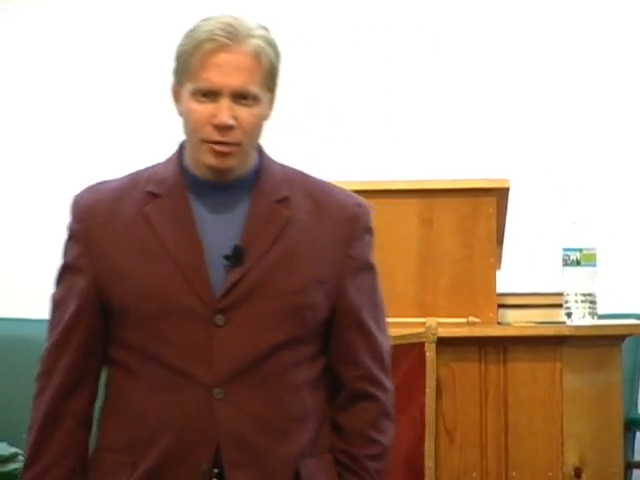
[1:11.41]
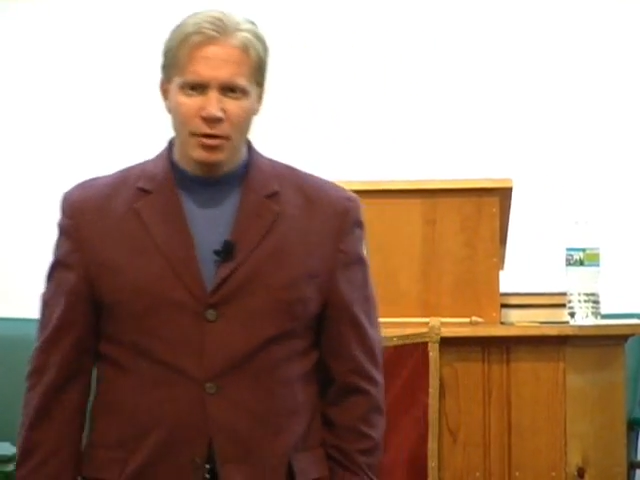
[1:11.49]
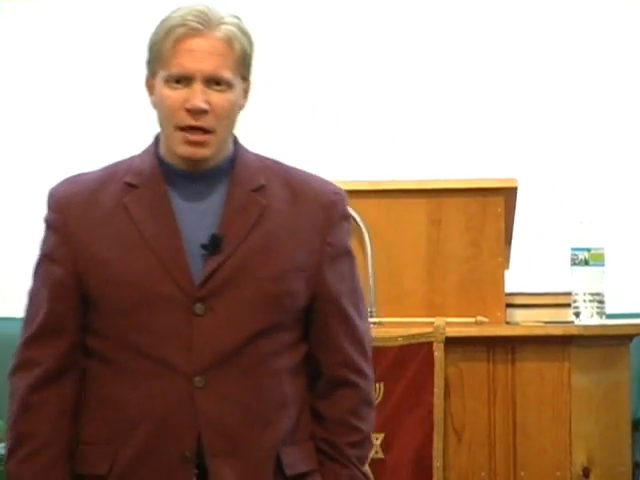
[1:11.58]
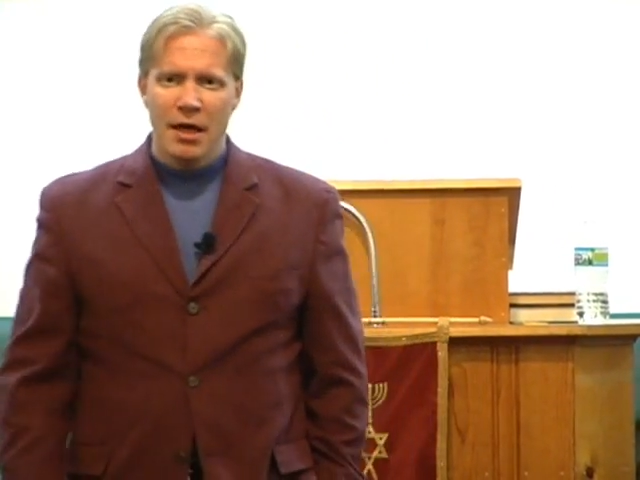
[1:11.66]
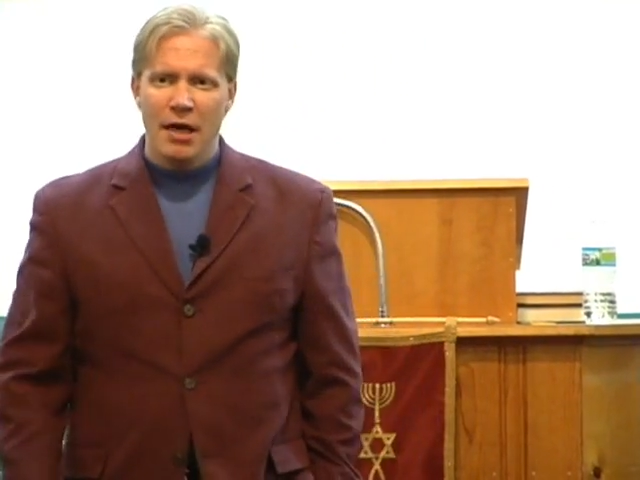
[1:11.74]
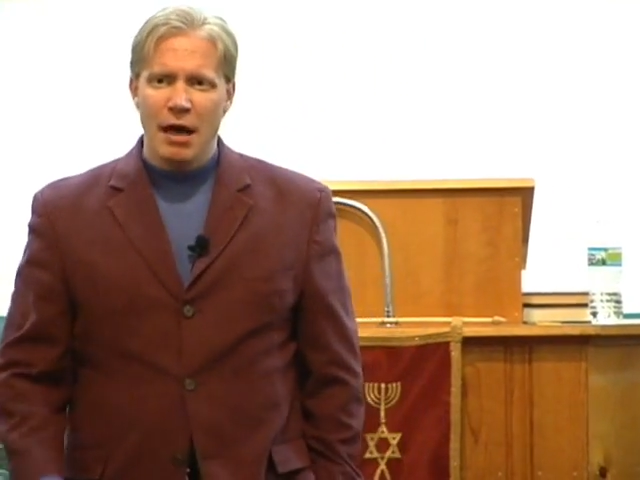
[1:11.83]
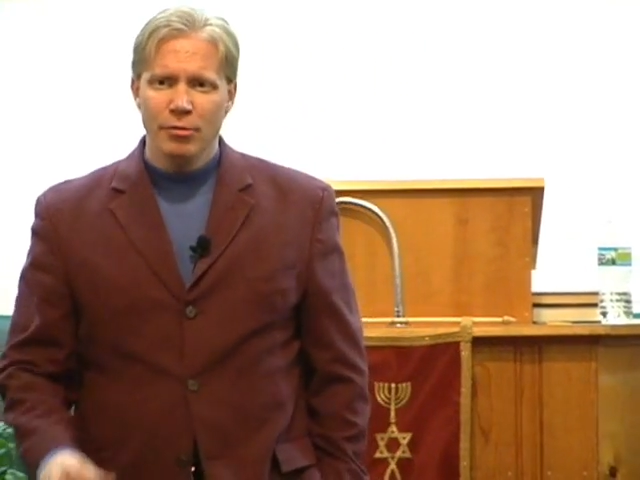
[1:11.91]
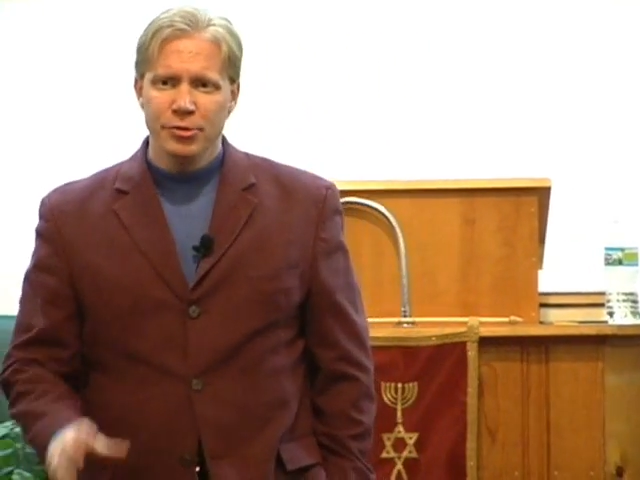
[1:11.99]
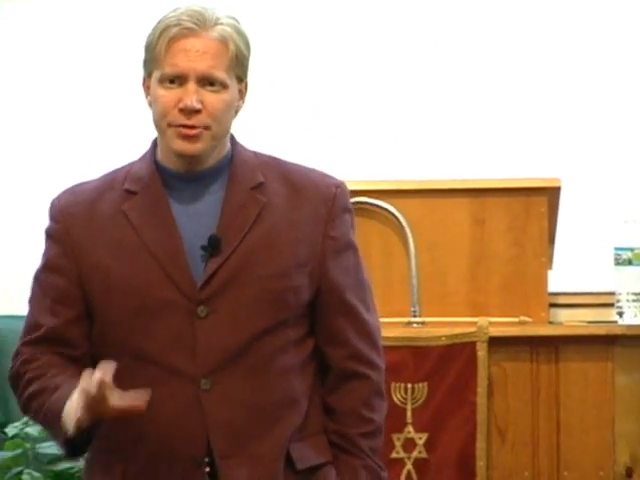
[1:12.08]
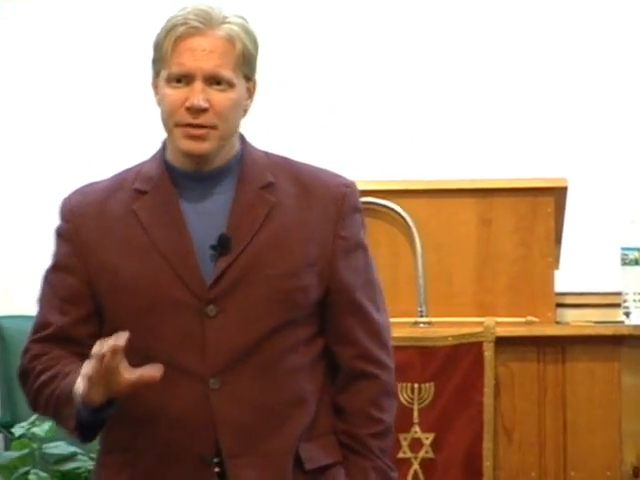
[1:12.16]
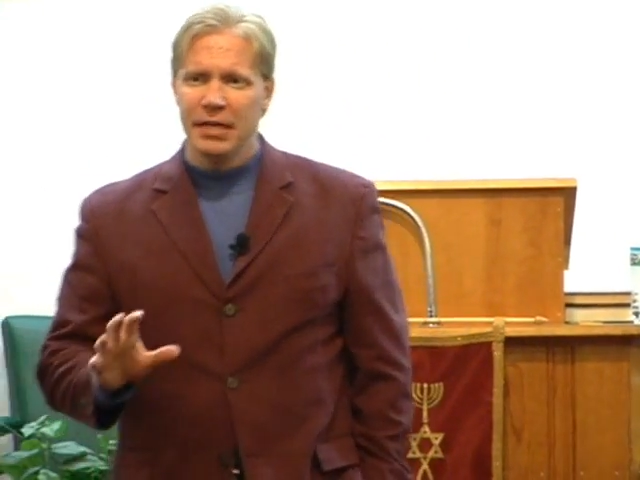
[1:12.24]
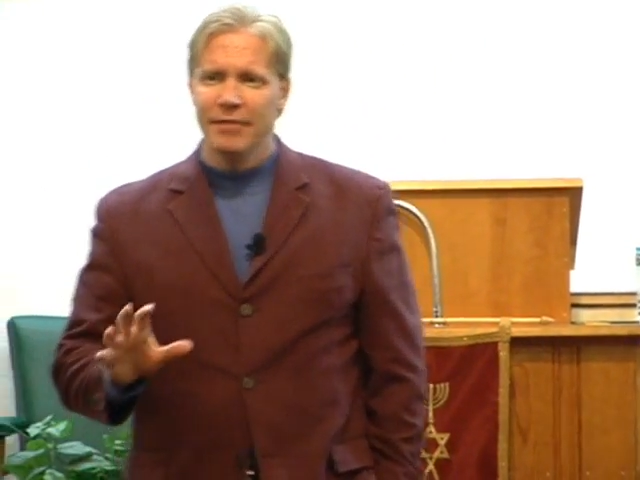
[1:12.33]
I
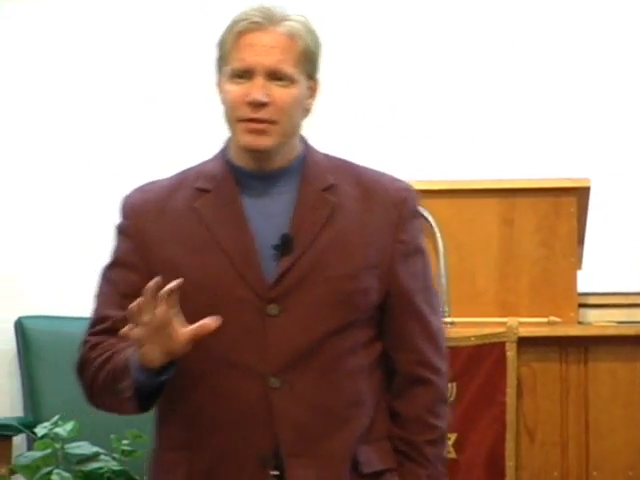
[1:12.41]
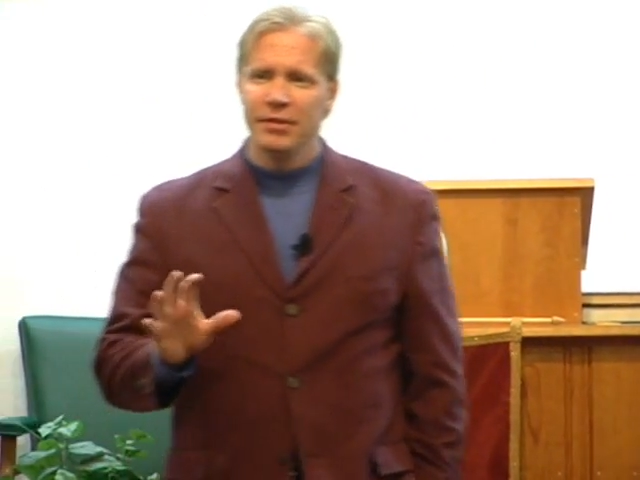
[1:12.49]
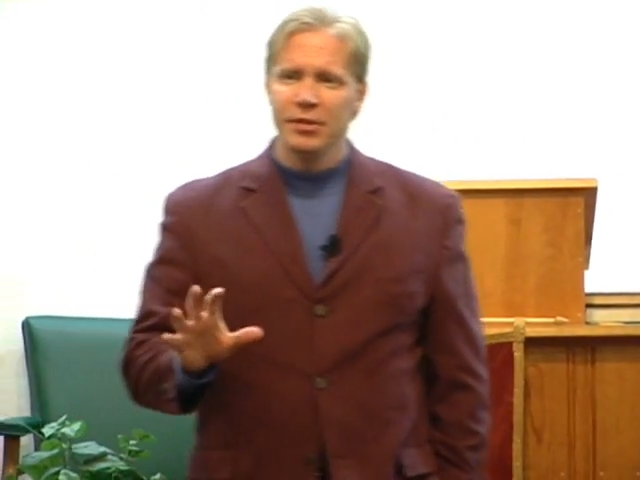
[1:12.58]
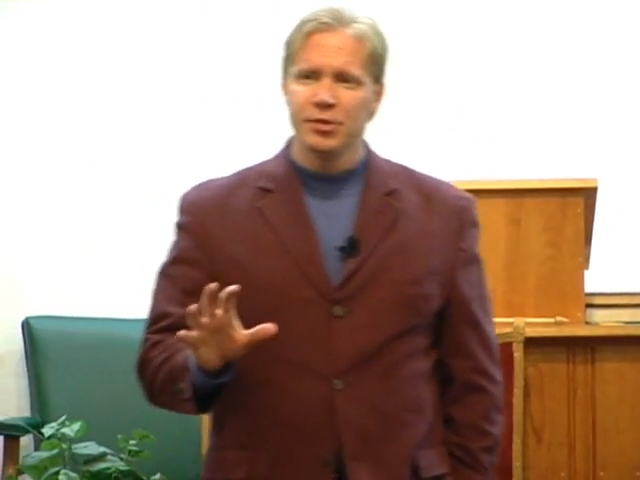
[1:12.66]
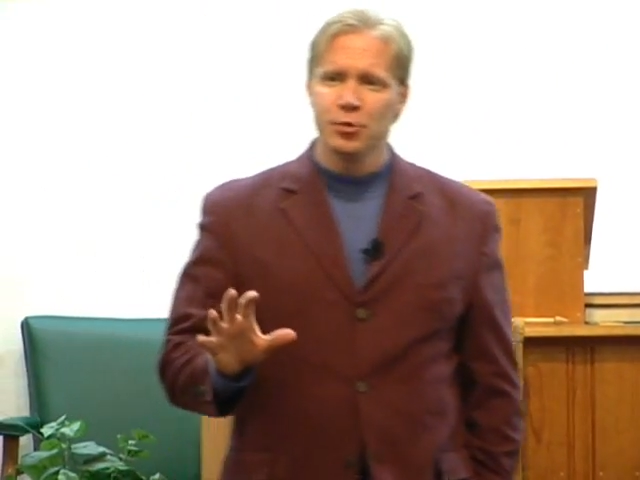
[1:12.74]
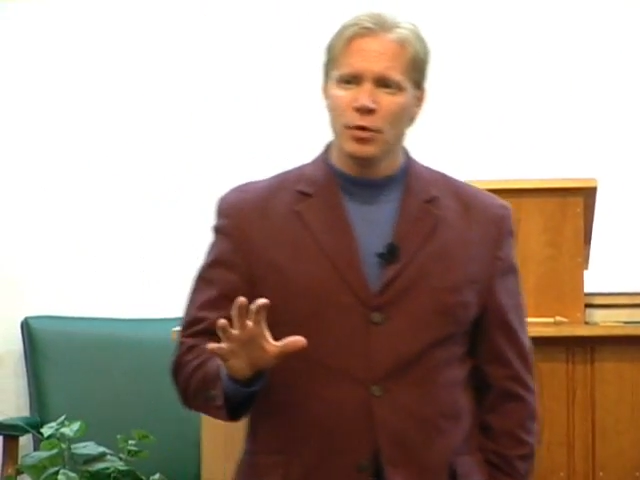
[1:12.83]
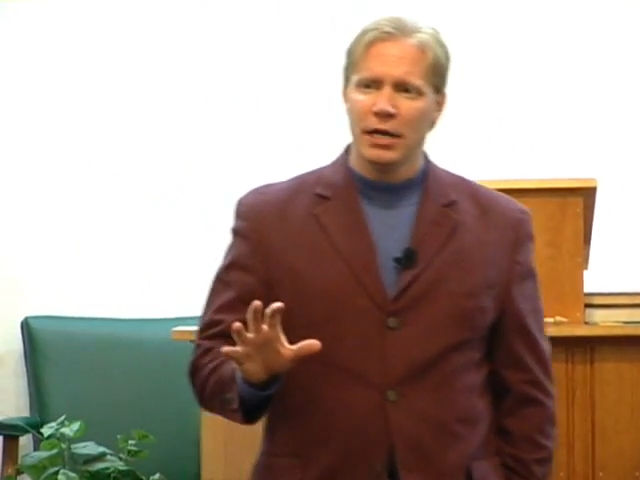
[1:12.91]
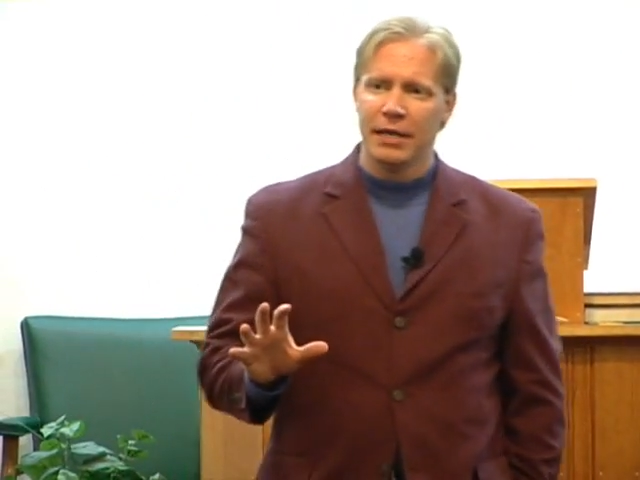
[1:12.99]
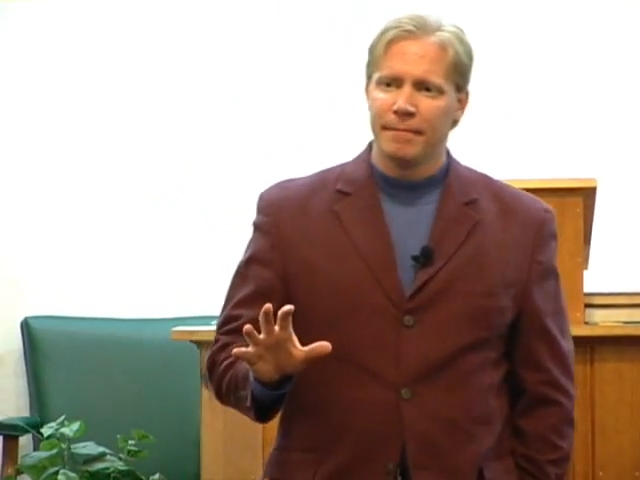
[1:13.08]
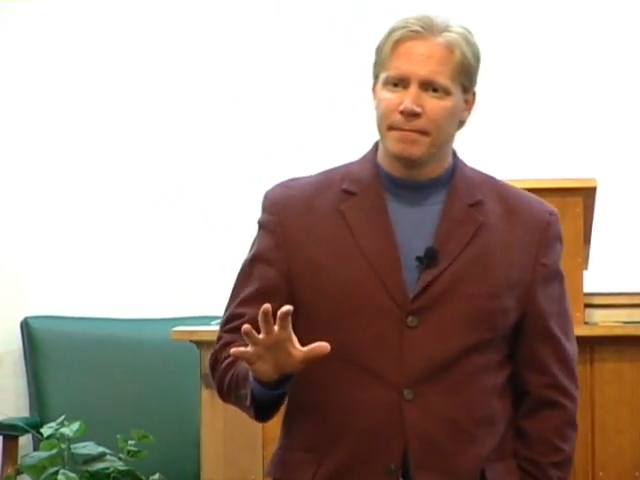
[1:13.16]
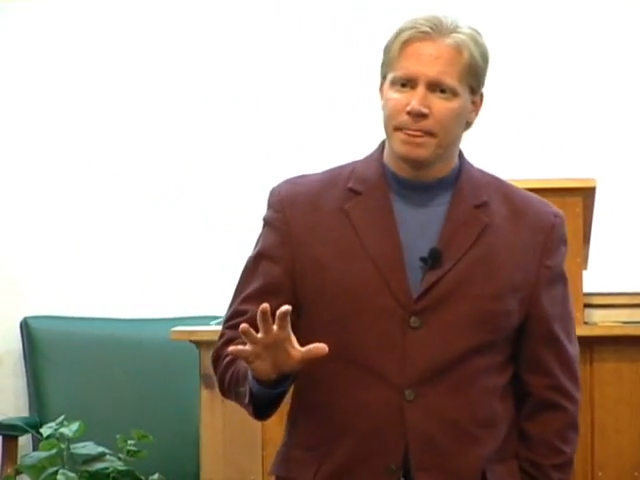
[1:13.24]
want you to think of it this way.